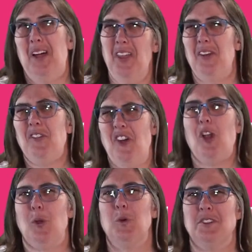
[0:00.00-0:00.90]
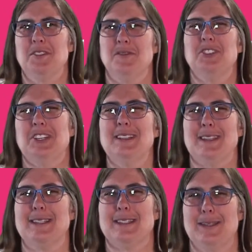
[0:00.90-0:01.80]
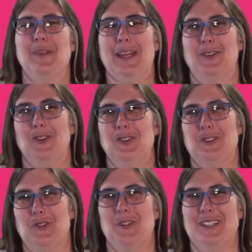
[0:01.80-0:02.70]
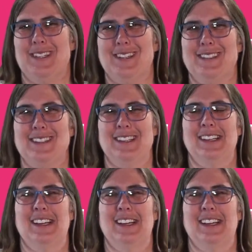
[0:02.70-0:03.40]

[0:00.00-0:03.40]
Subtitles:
other followers of Jesus to make good choices.